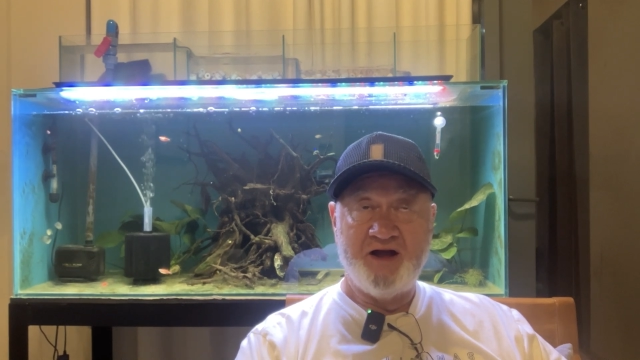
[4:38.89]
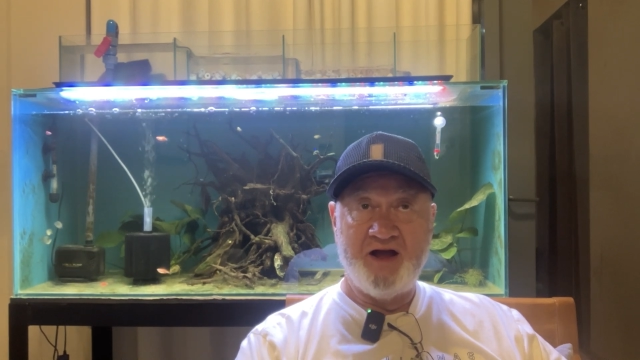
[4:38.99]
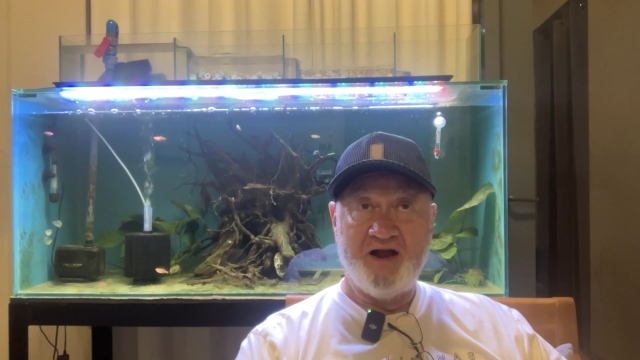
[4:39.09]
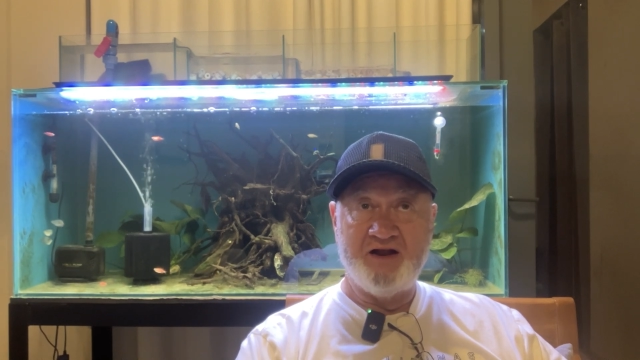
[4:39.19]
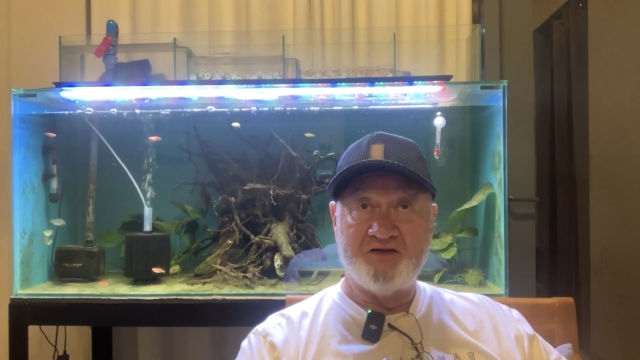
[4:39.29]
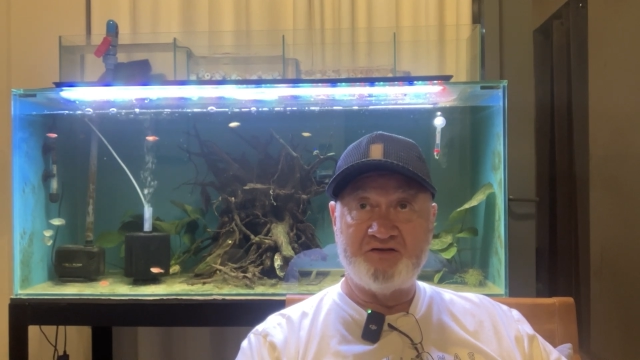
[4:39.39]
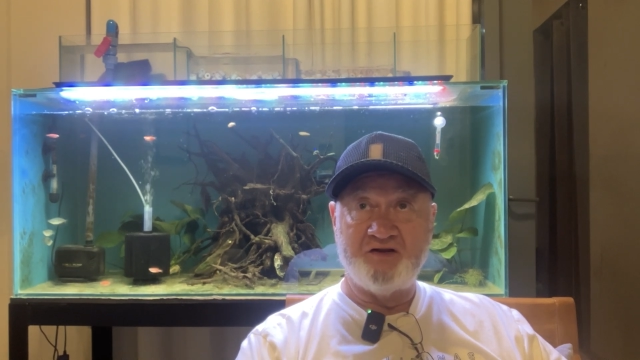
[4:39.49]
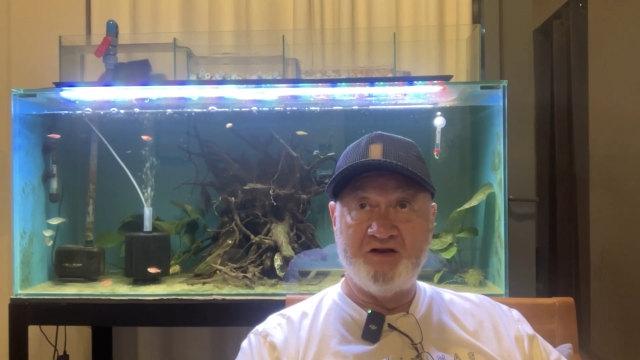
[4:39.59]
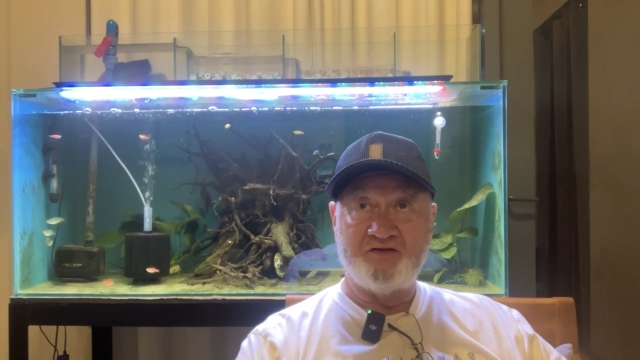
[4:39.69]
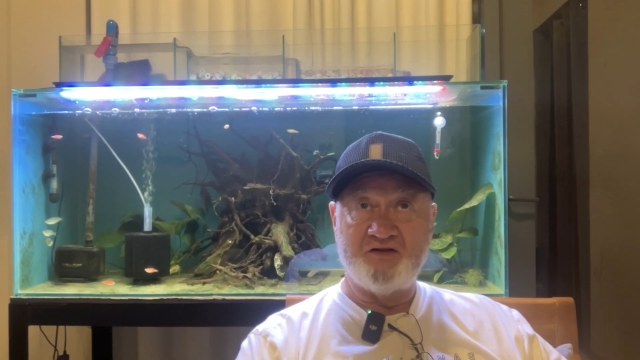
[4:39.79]
and
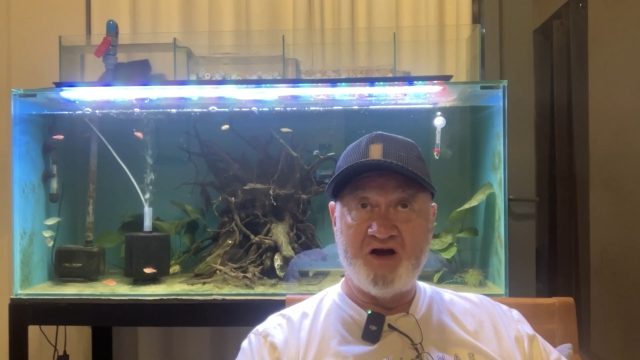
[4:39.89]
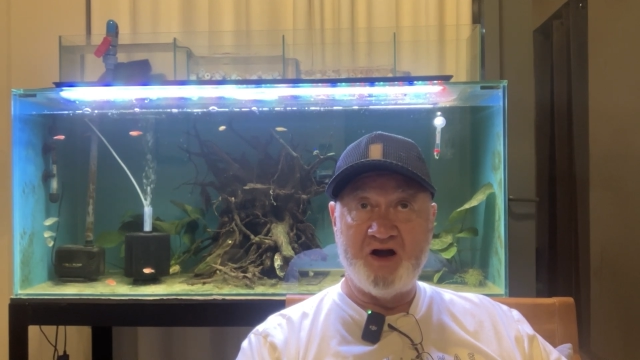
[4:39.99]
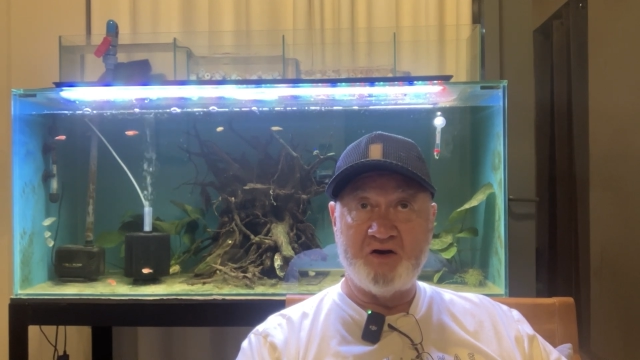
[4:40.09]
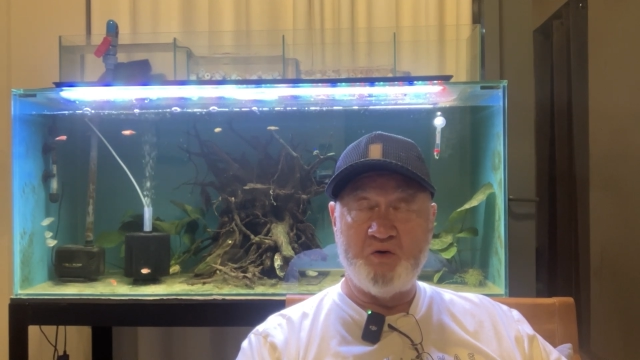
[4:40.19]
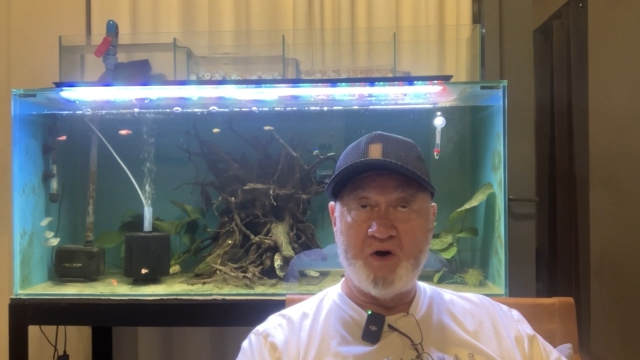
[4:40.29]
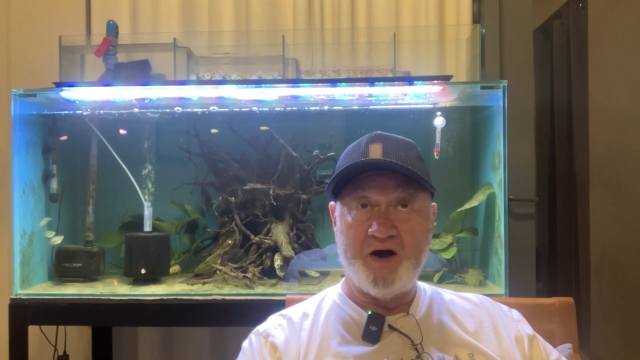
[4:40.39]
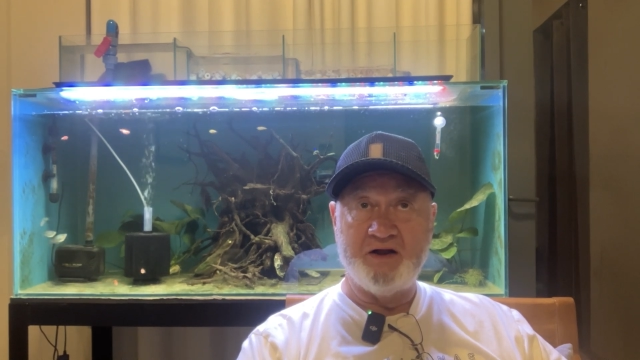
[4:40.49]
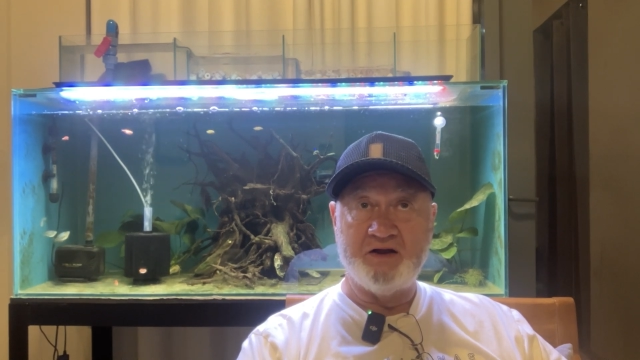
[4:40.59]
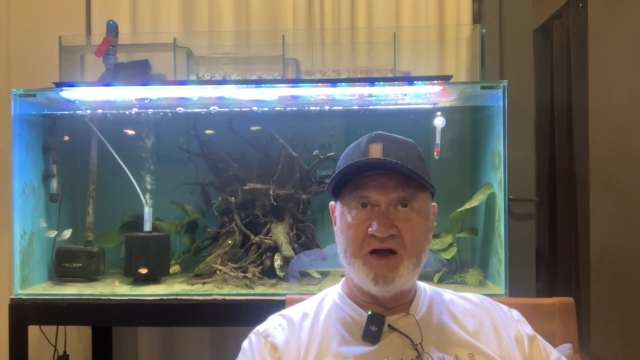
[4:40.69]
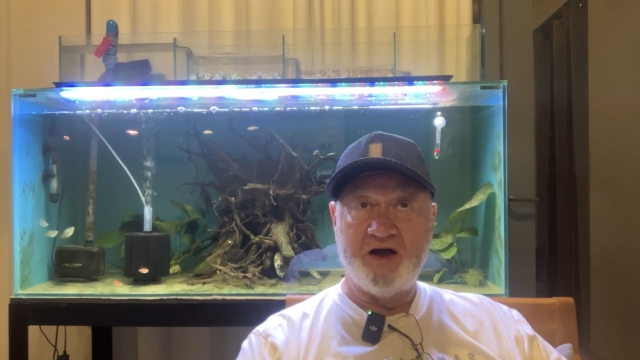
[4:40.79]
it's not
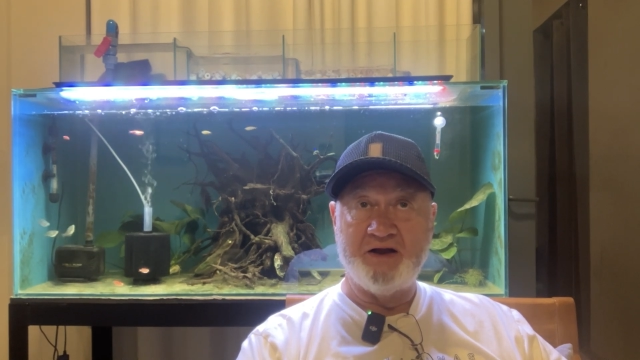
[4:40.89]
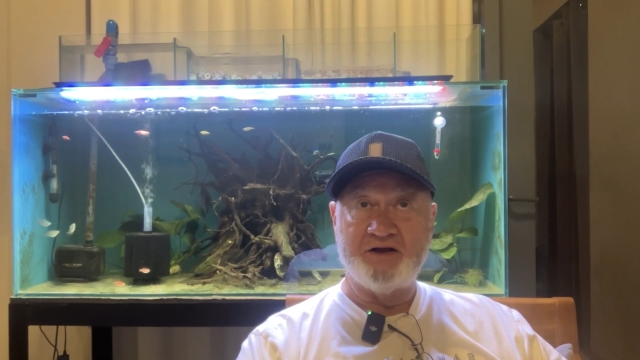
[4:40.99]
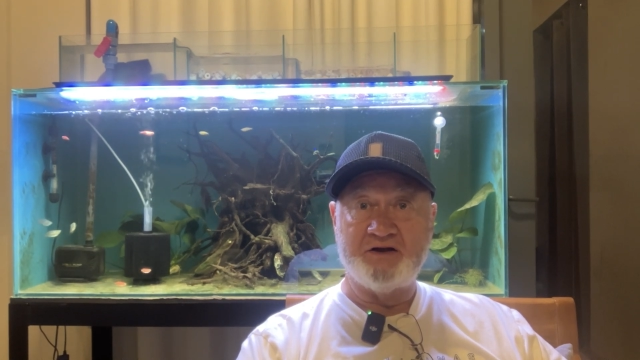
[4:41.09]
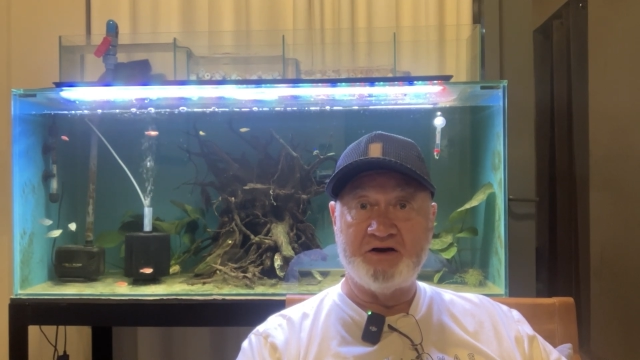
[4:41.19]
quite like